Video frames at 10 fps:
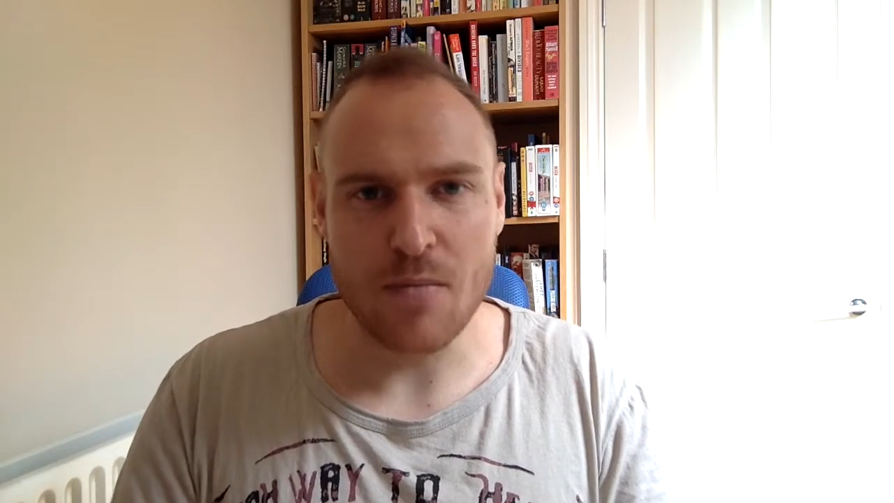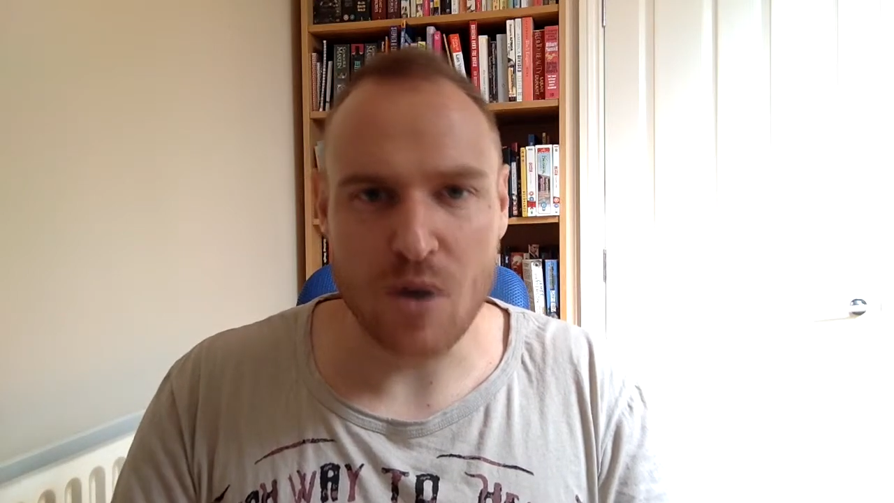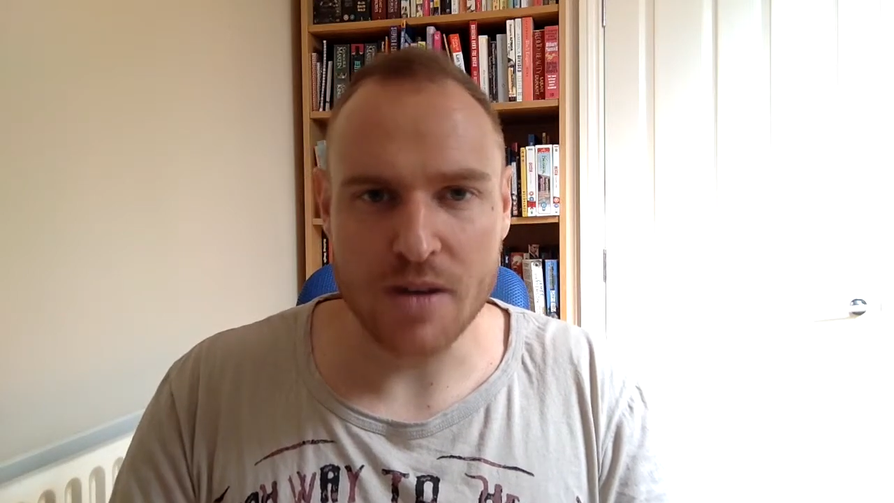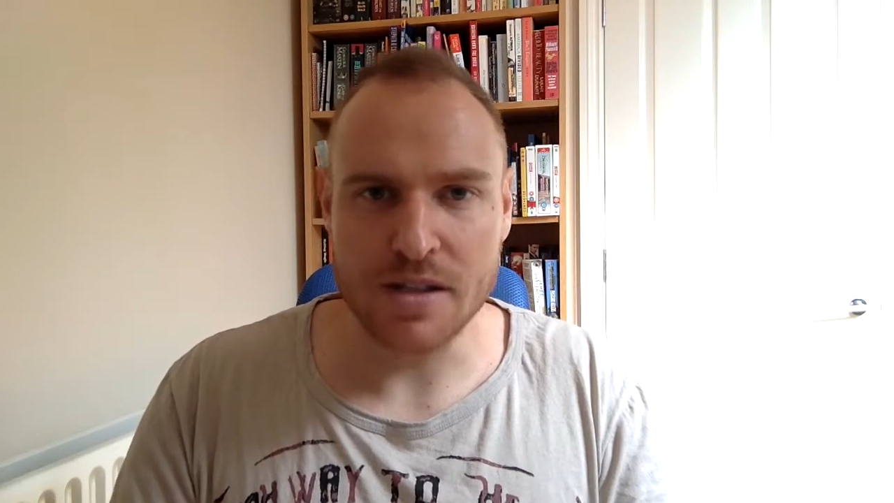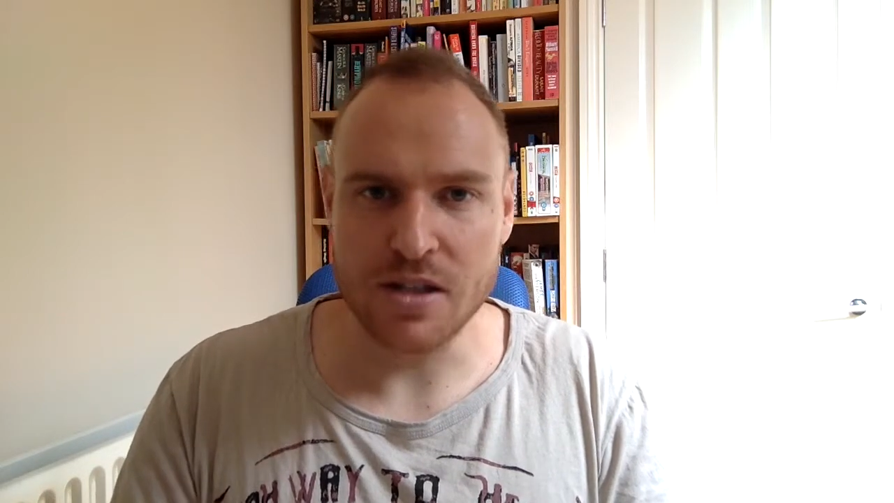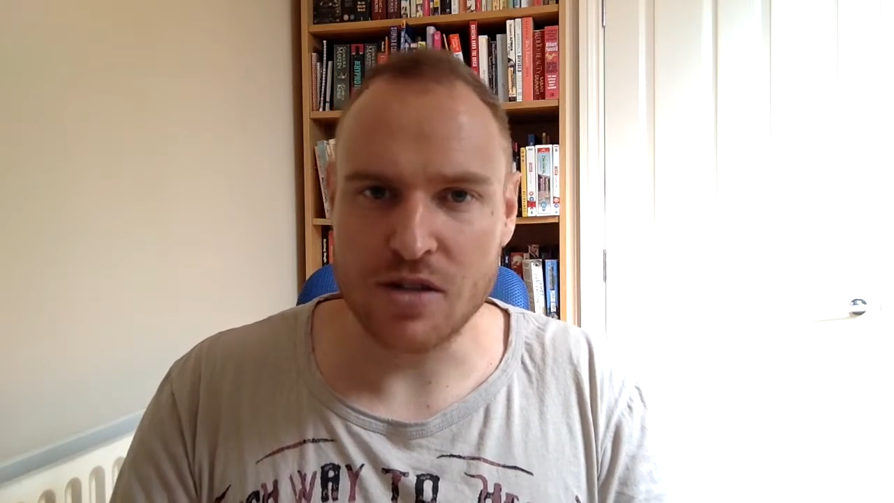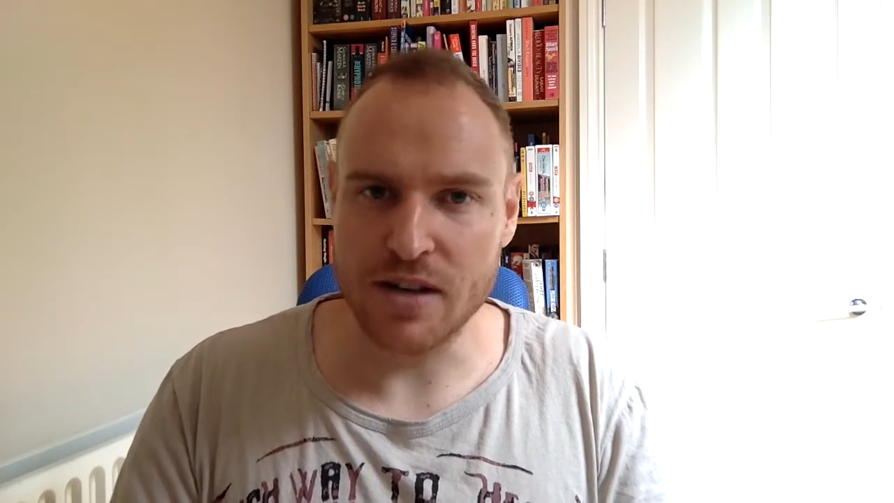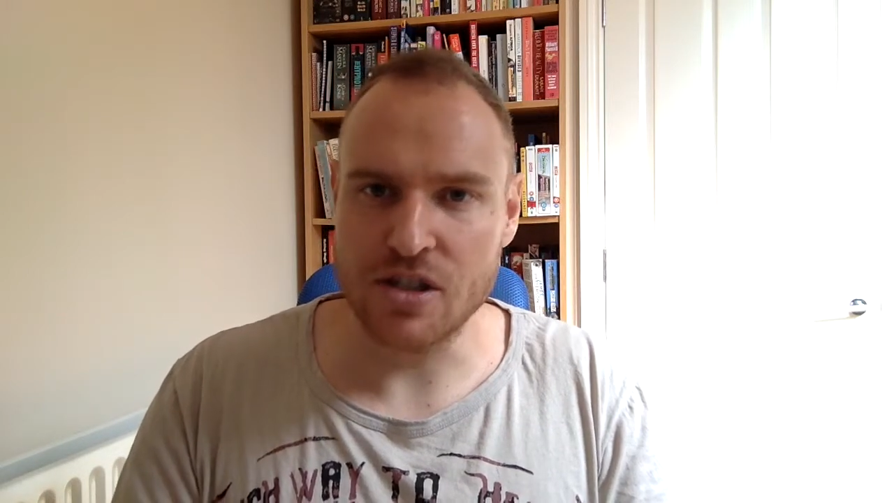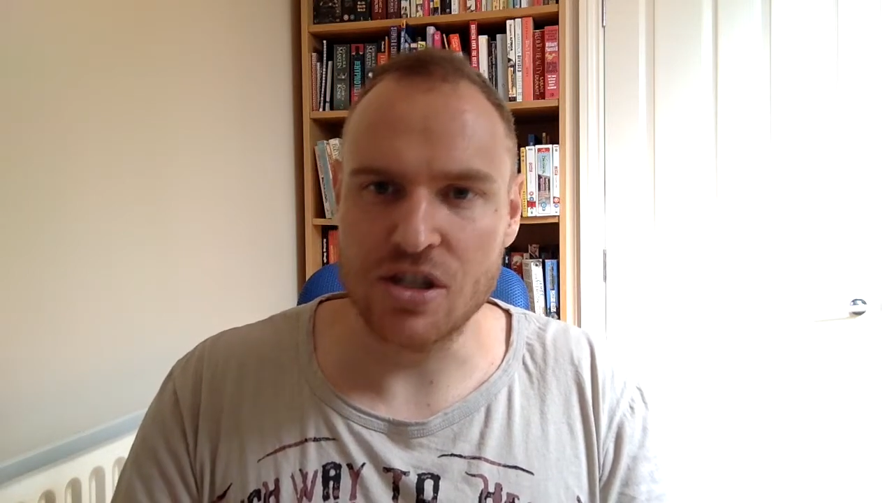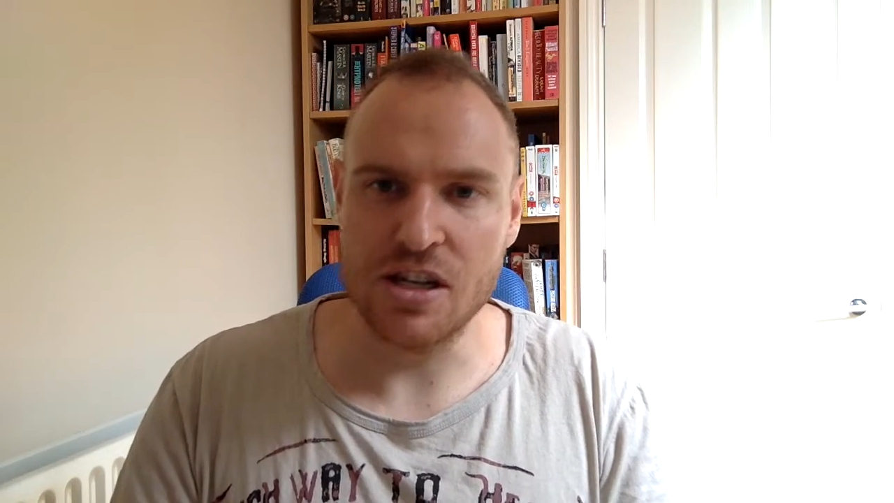pricing
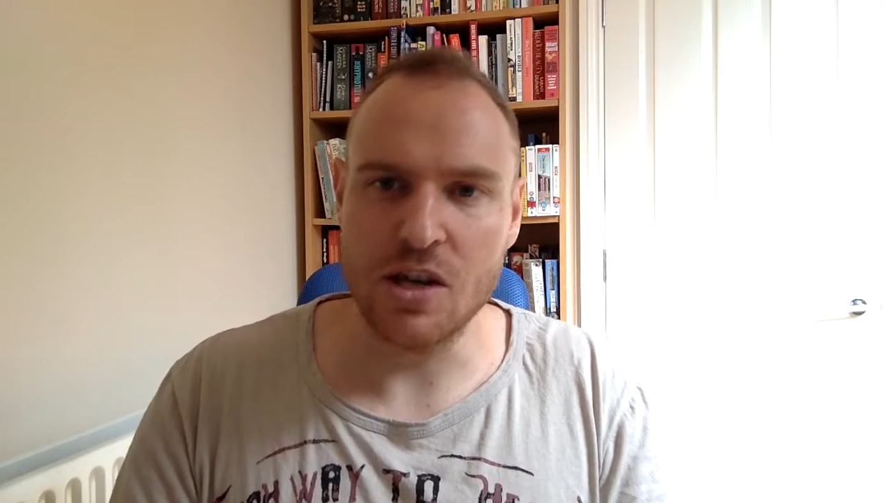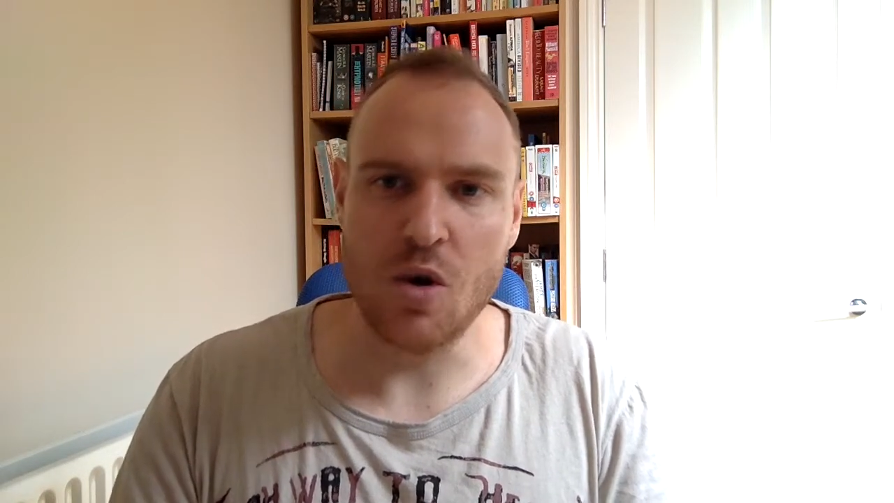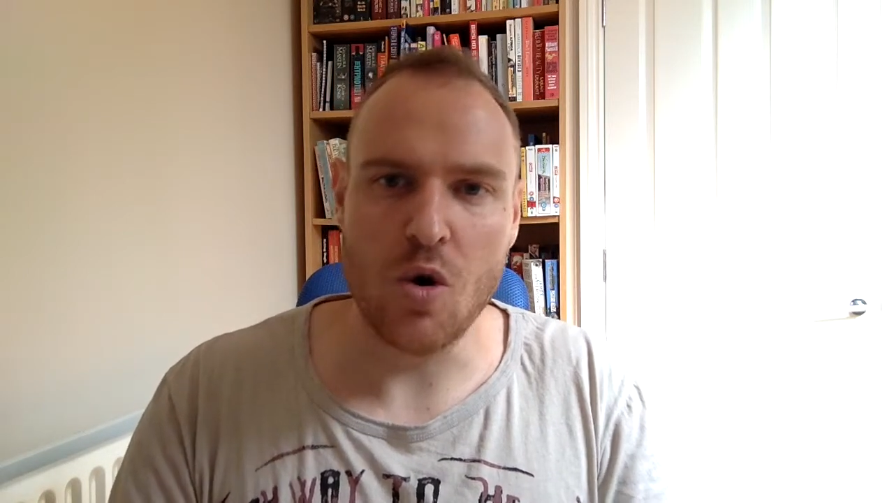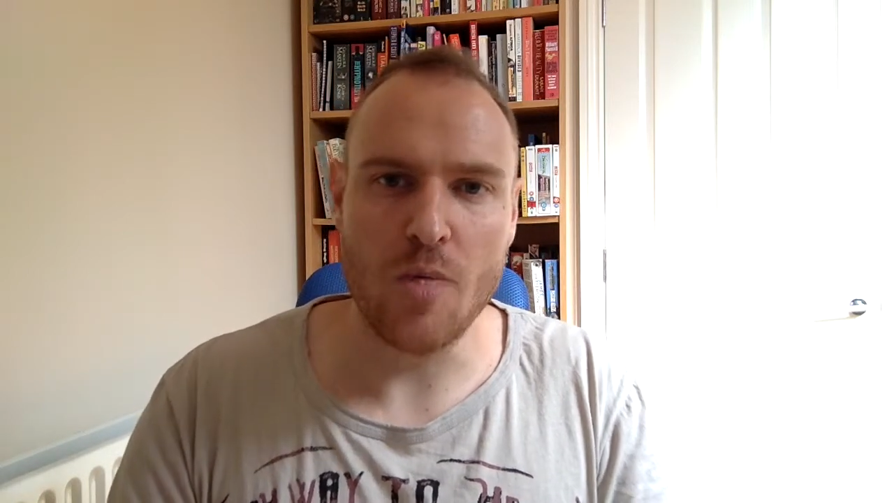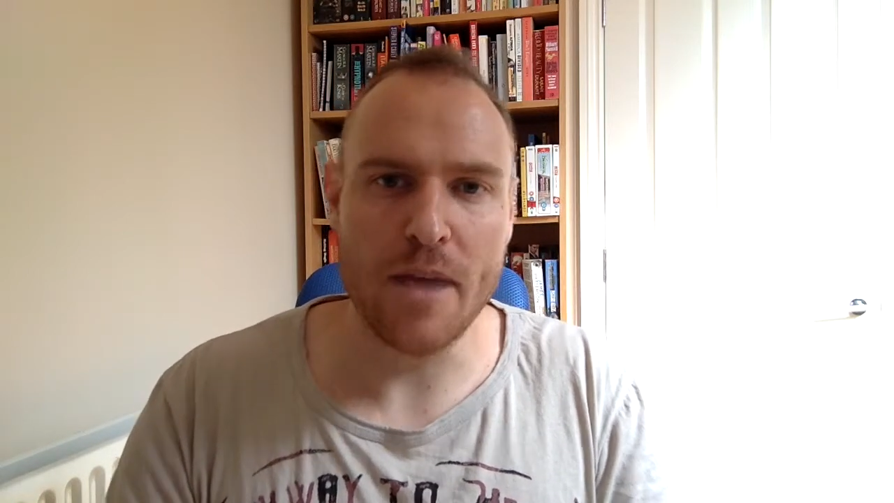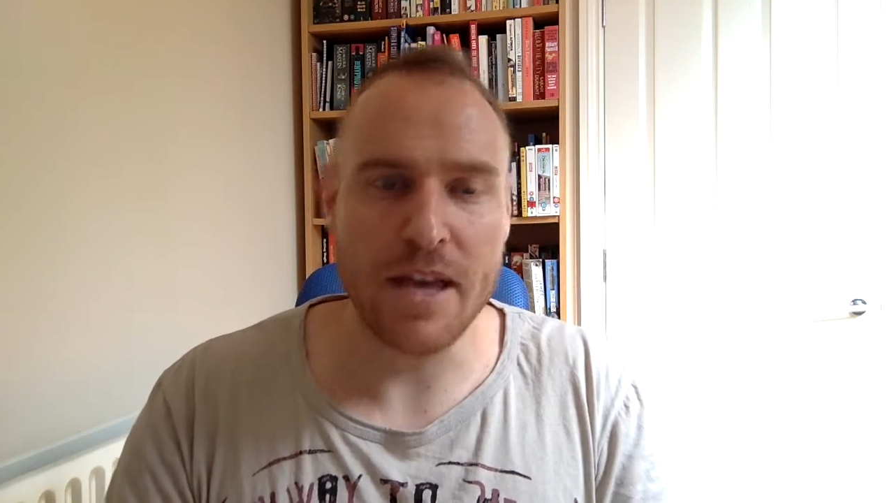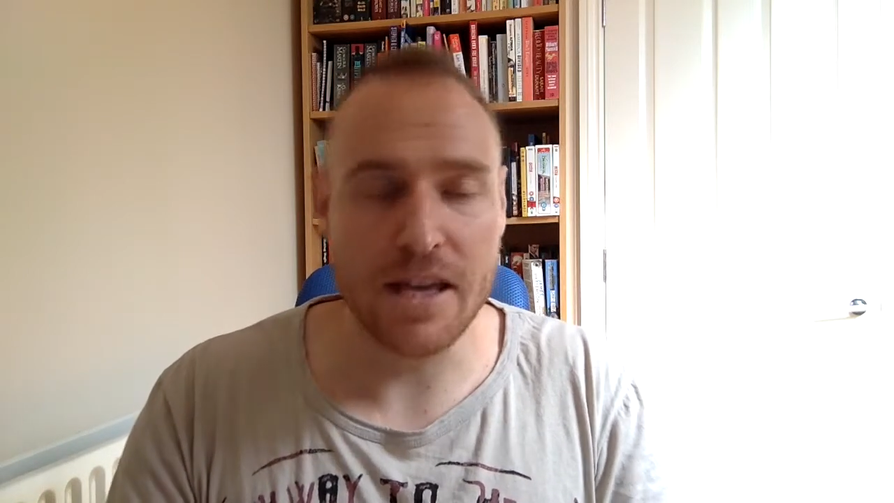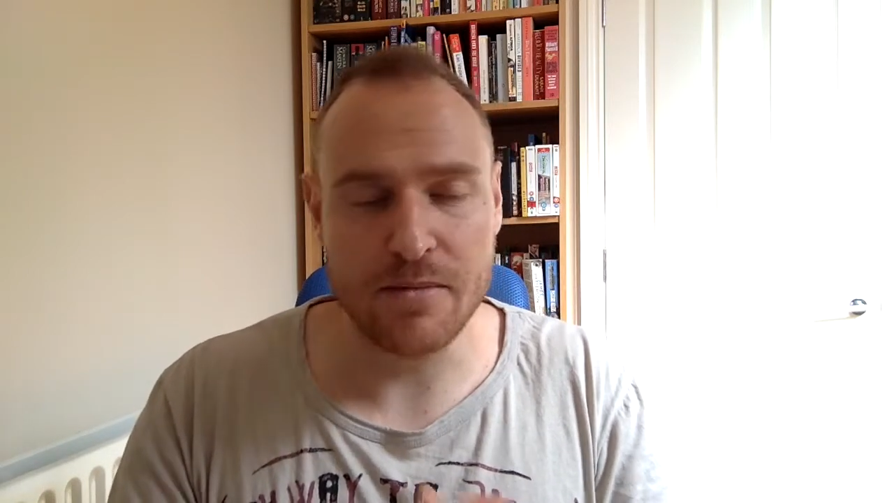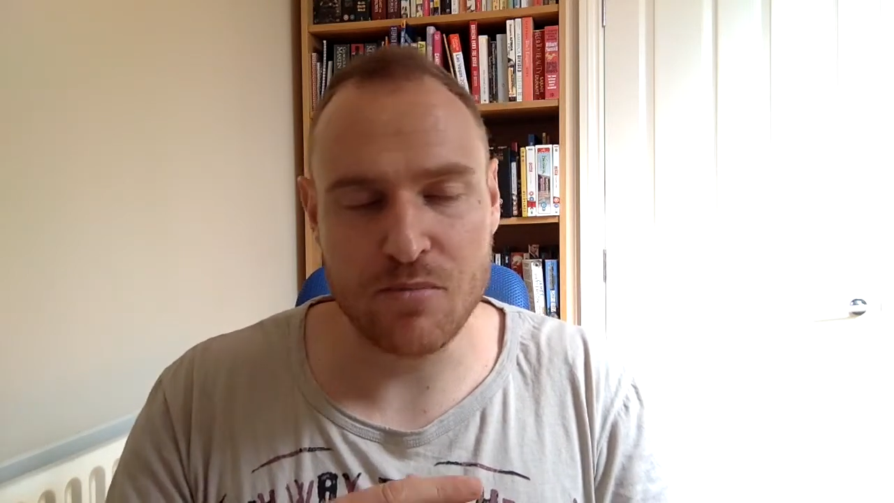strategy or making